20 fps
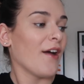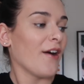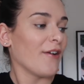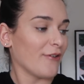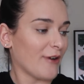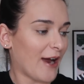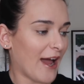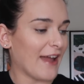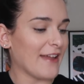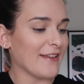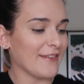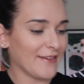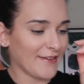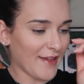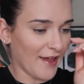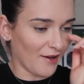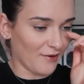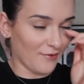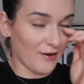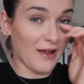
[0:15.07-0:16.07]
Alright,
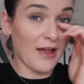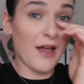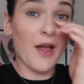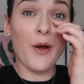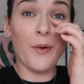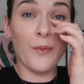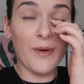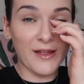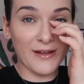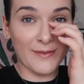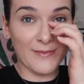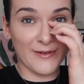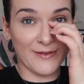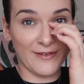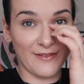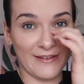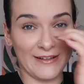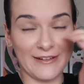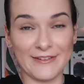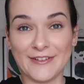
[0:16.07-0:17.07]
so welcome to
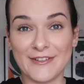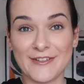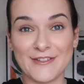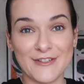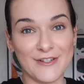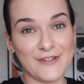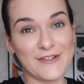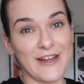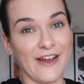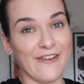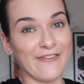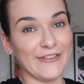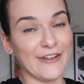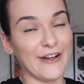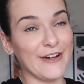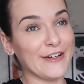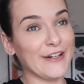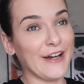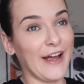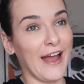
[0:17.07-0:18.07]
another little studio
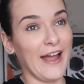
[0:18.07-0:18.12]
vlog.